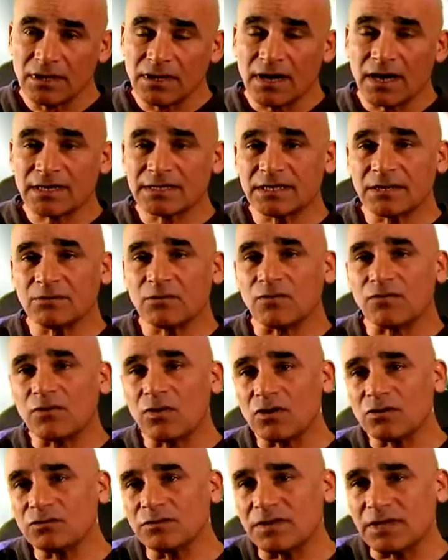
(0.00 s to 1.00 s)
Except, of
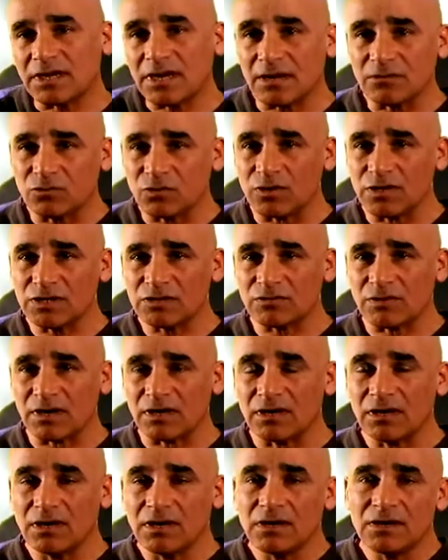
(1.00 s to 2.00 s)
course, when they came to
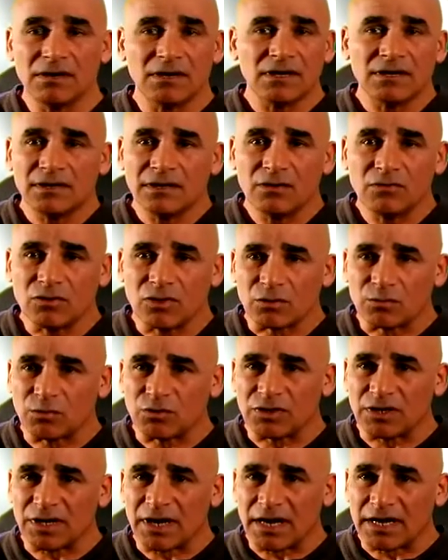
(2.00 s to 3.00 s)
Israel, they were not
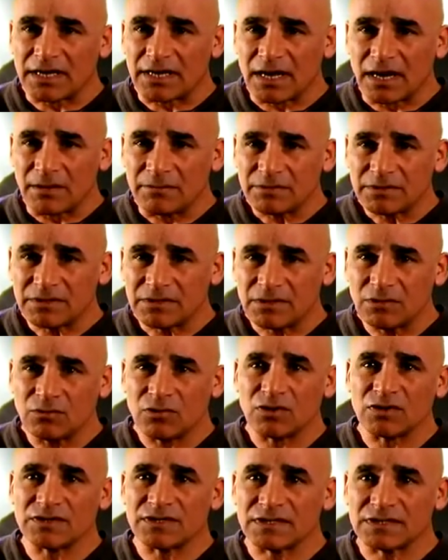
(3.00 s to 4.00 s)
put in any camps. They were
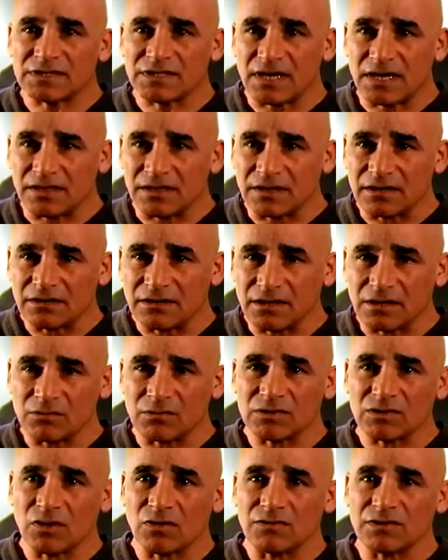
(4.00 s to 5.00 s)
not sustained there. It
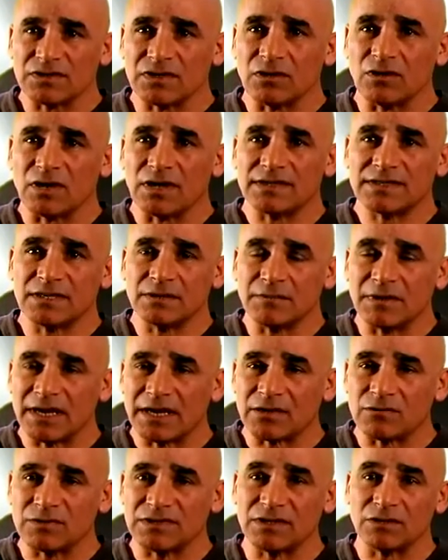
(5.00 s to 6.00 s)
was obvious they will
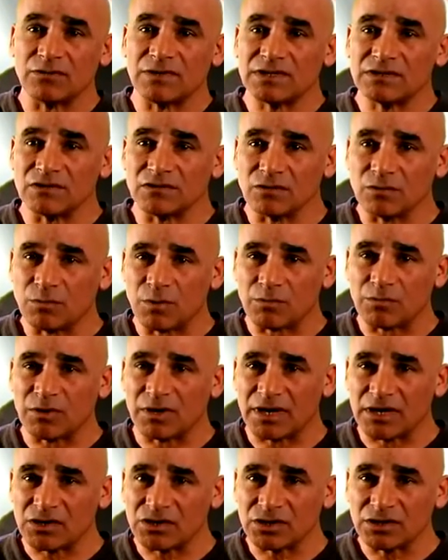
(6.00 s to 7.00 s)
assimilate with the rest of the
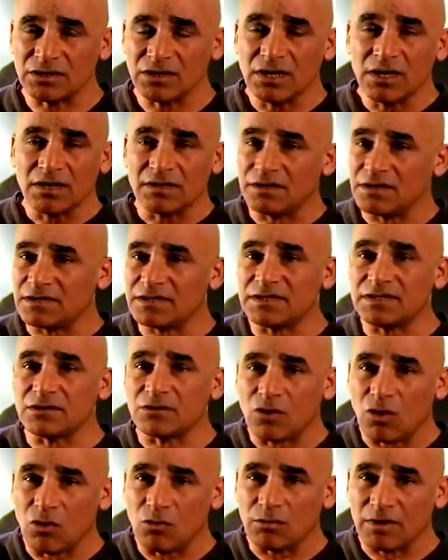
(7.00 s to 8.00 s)
population. This is their
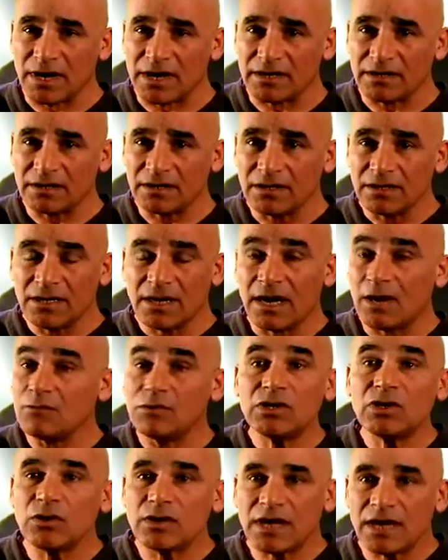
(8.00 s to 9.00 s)
homeland. And we
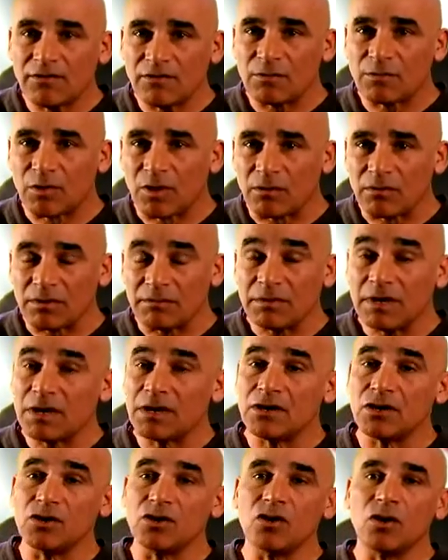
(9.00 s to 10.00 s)
don't have a problem.
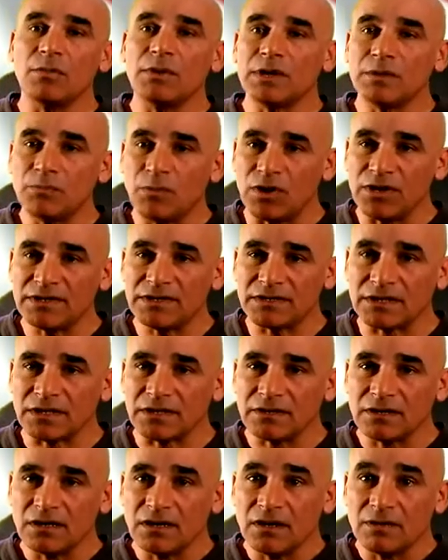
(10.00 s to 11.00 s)
Nobody points at
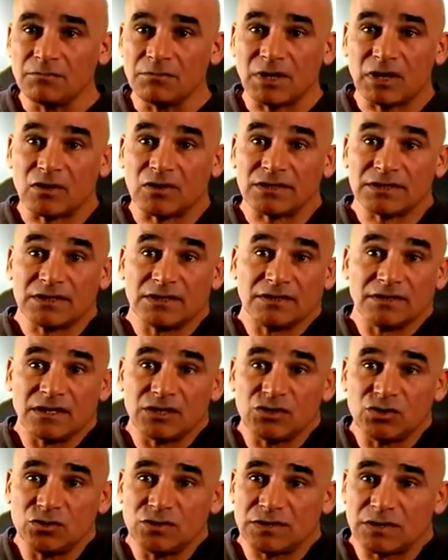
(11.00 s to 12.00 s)
it because the
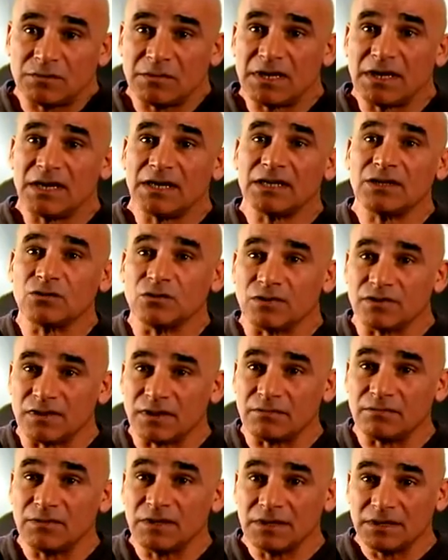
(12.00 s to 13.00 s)
Jews immediately took
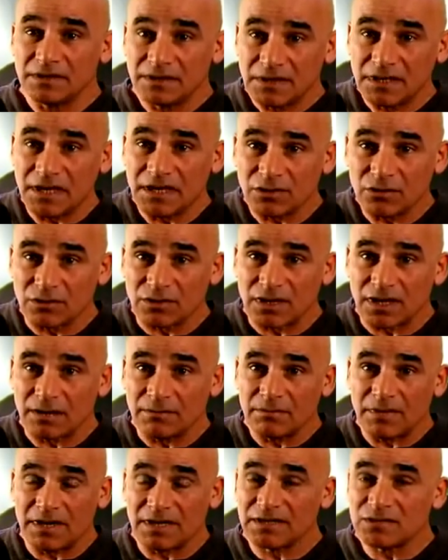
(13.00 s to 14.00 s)
them into
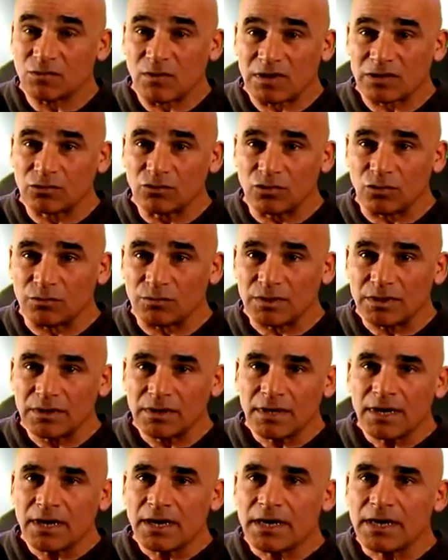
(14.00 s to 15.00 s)
them. It's one group.
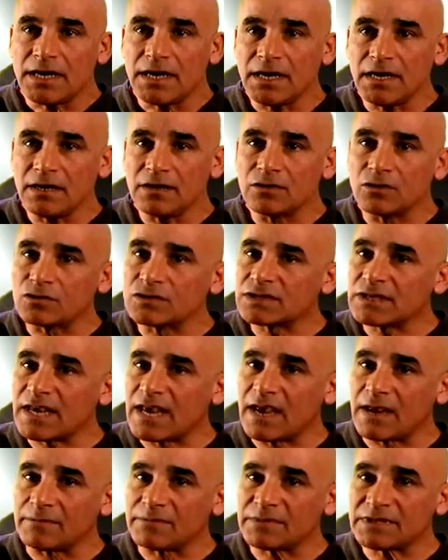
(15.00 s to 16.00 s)
Here, those
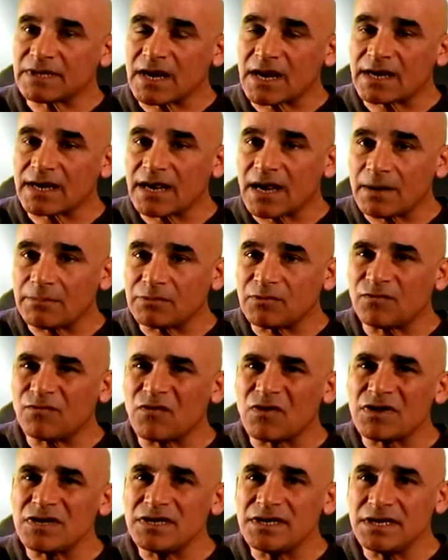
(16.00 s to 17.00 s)
camps are kept
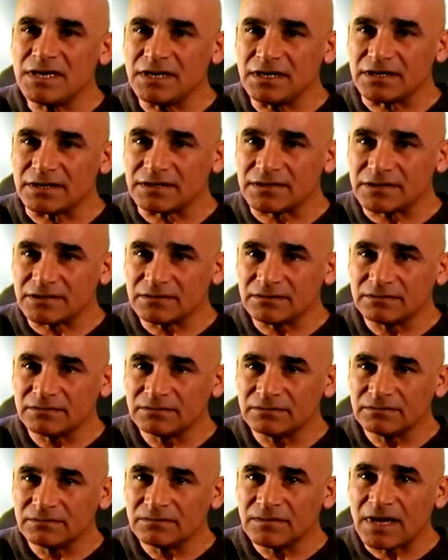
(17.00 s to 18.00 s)
for years
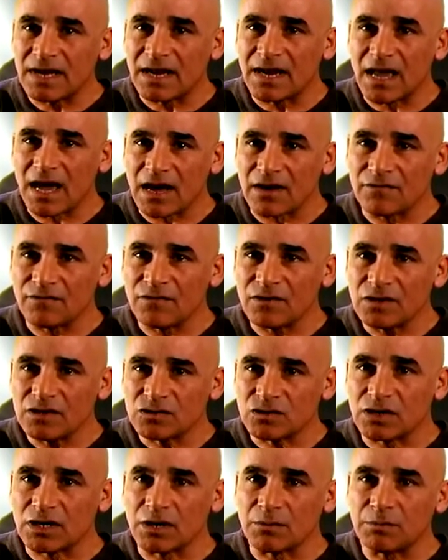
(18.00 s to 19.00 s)
alive,
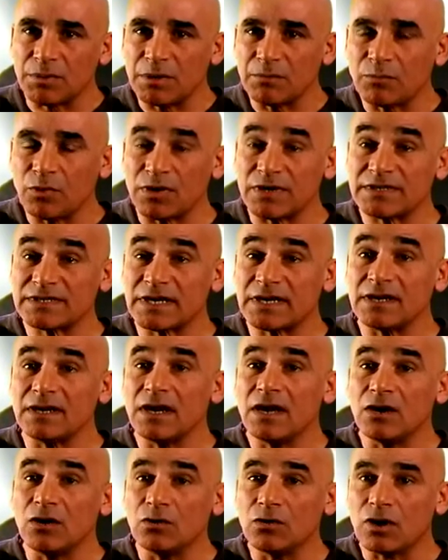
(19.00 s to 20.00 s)
so you can pinpoint and say,
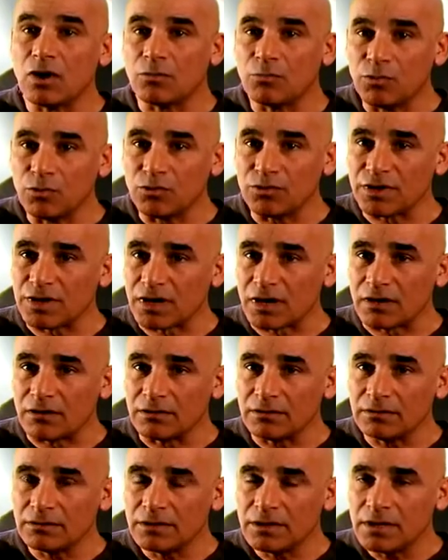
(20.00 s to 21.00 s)
look how poor they are.
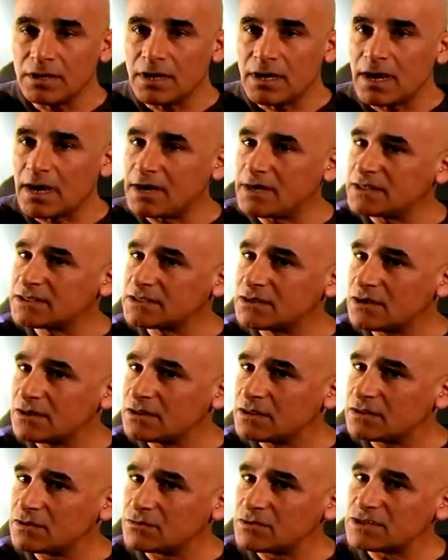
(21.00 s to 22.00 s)
And it's not
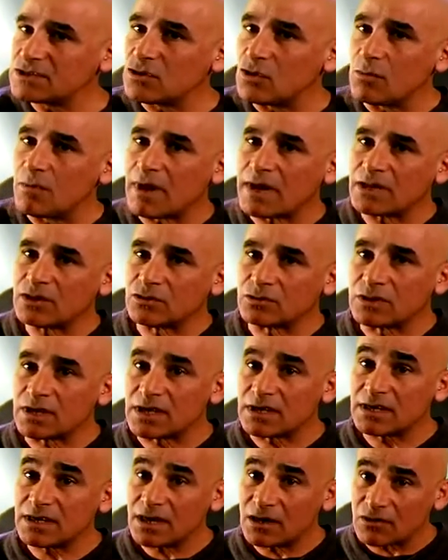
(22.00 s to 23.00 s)
that there is no money to
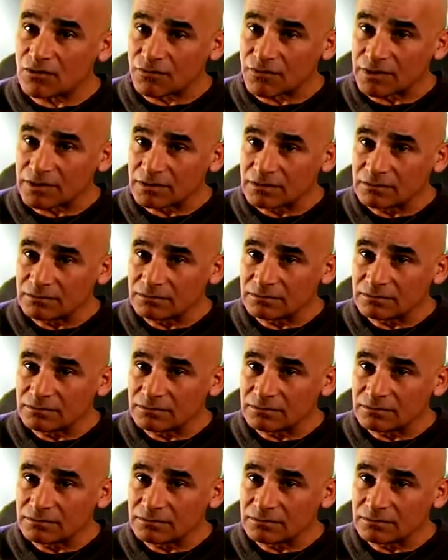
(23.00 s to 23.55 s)
take care of it.